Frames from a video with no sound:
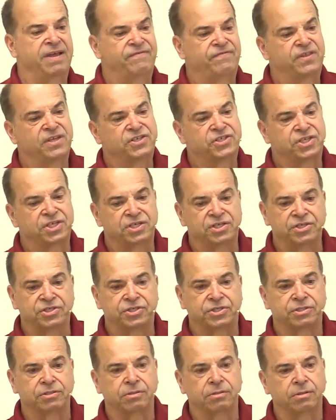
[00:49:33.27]
if this
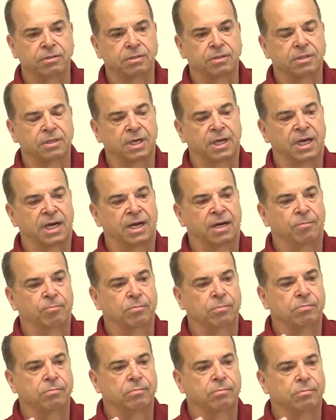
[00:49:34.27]
is
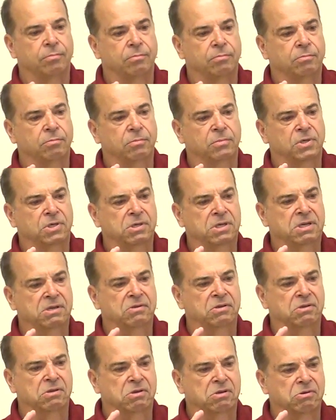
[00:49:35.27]
um,
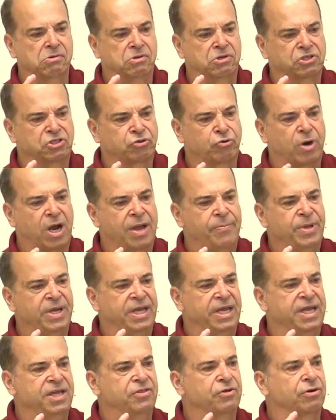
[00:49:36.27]

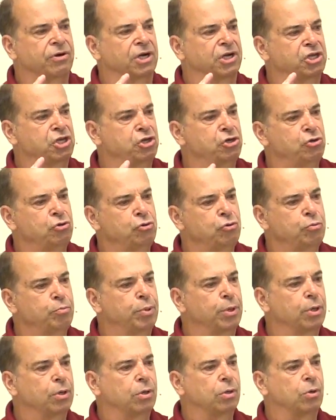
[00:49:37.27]
describing either a
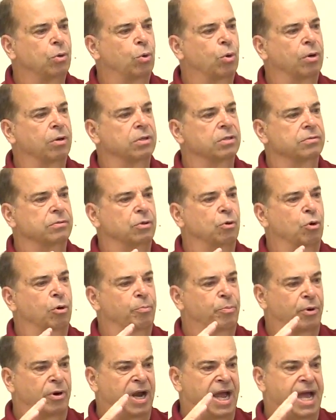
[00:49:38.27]
cube or,
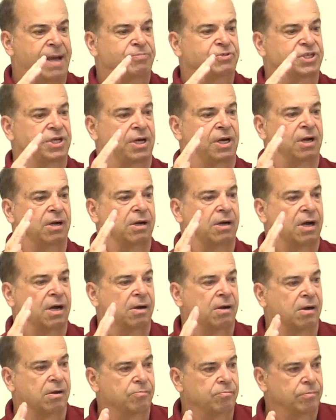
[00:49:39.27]
or perhaps a,
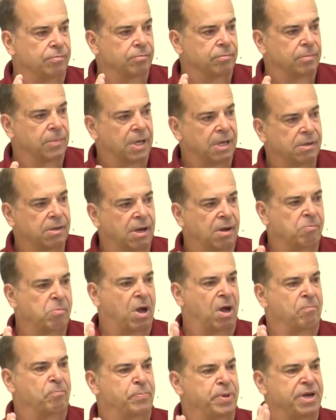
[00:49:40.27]
a,
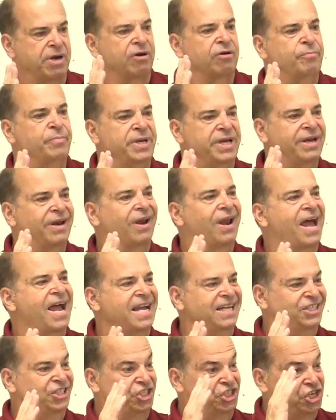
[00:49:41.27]
a pyramid
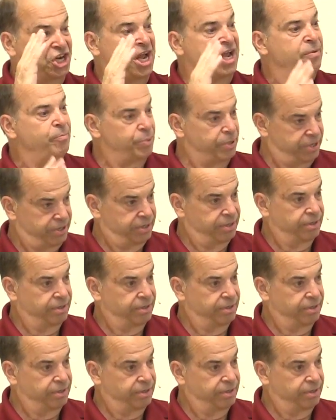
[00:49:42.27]
like shape,